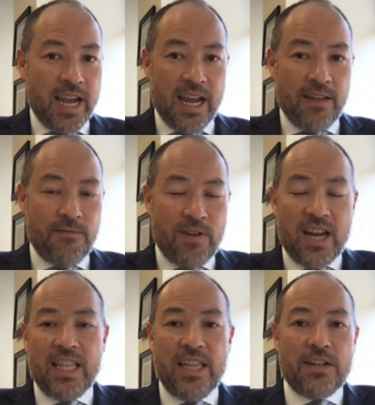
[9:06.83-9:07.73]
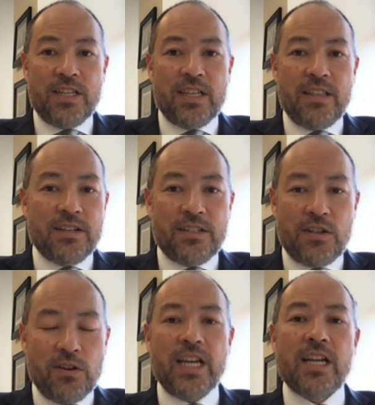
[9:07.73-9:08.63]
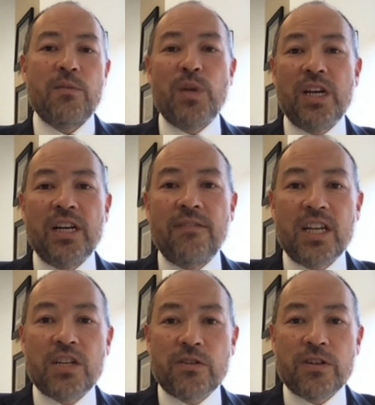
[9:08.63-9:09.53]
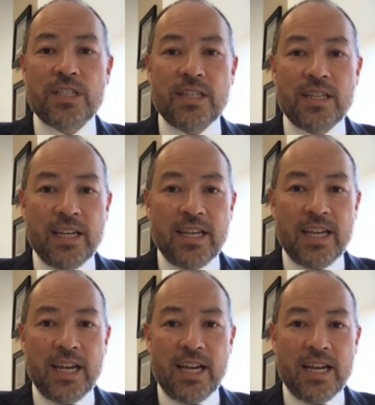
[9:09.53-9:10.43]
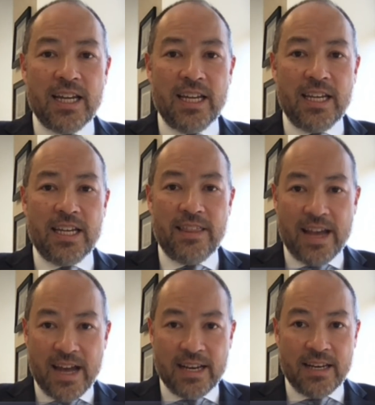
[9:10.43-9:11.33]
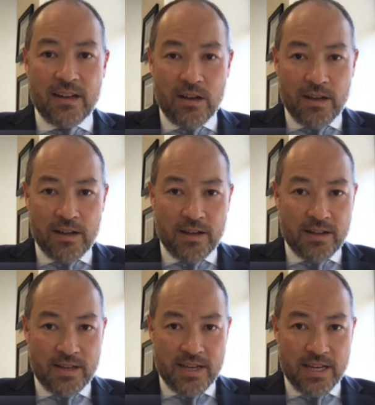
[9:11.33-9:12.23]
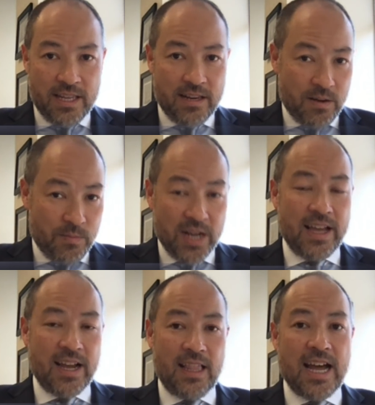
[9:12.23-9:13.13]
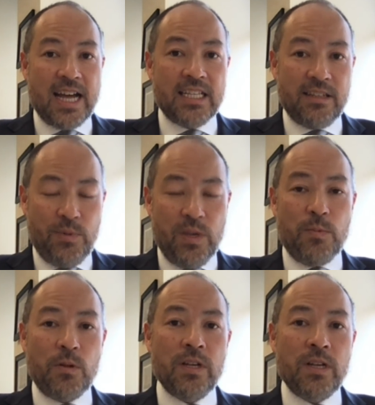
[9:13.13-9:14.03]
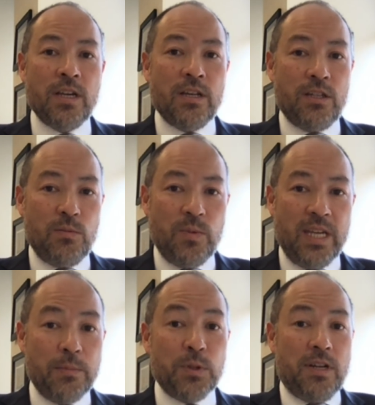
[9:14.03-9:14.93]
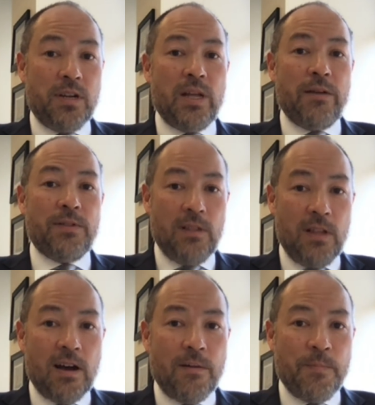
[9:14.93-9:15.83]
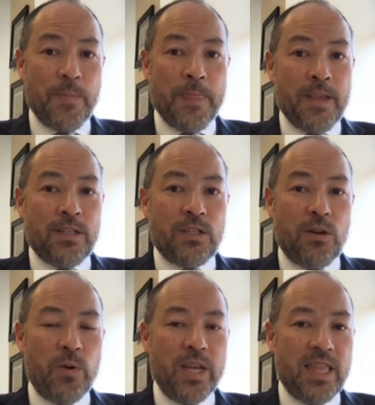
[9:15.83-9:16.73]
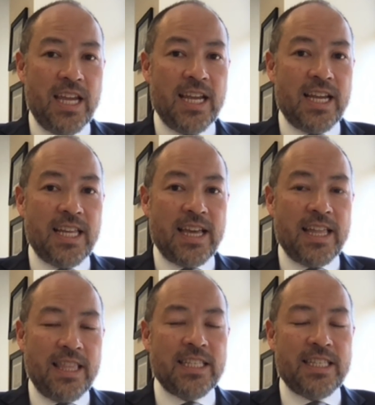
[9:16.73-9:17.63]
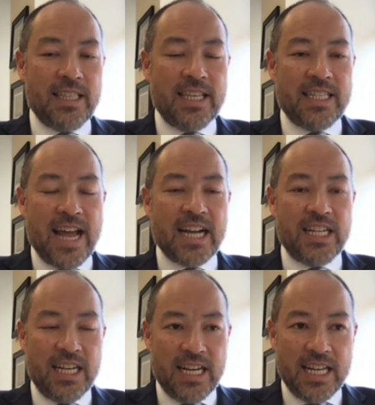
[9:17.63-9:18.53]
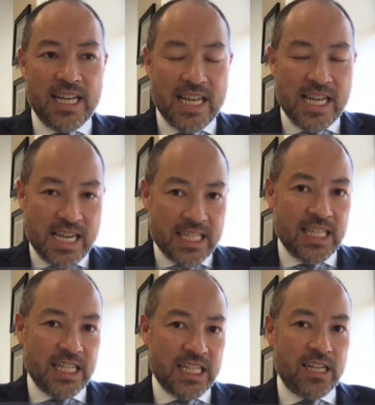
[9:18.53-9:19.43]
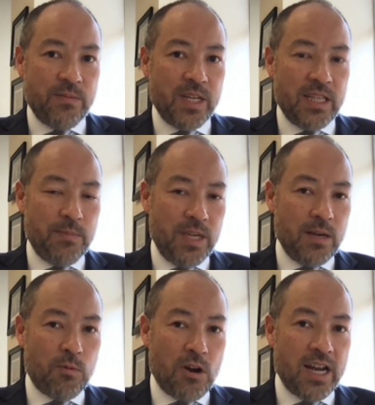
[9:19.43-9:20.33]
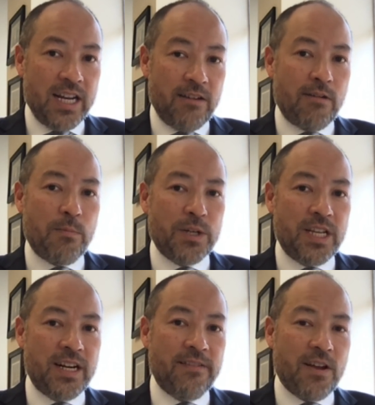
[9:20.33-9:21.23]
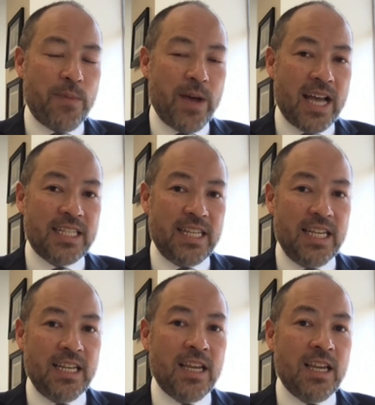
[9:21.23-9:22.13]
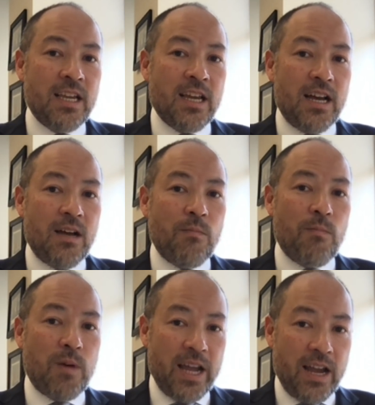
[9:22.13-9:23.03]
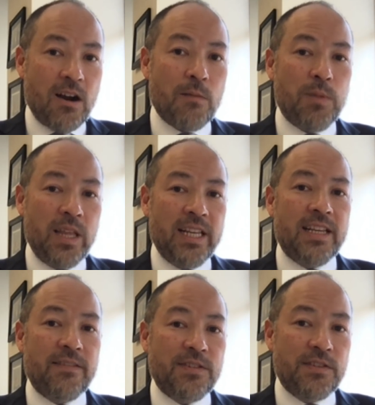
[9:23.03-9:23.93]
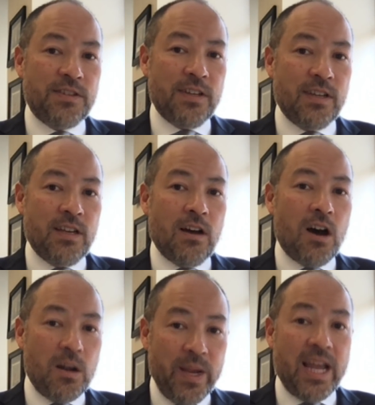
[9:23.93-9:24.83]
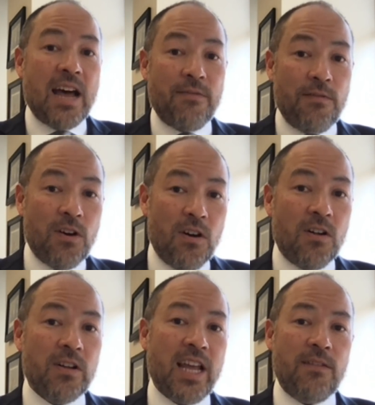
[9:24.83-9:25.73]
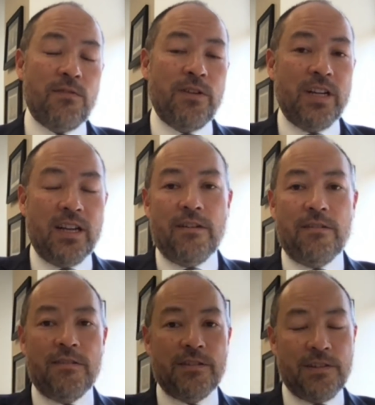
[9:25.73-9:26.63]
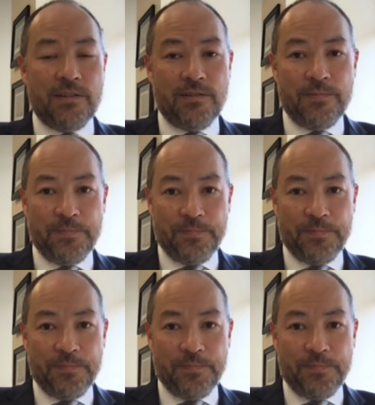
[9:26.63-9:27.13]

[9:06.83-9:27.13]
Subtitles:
And finally, there's certainly a community of interest in that among that class of people to be able to comply with the law. So we think that this action is legitimately being brought in a representative capacity by our plaintiffs on behalf of all California gun owners.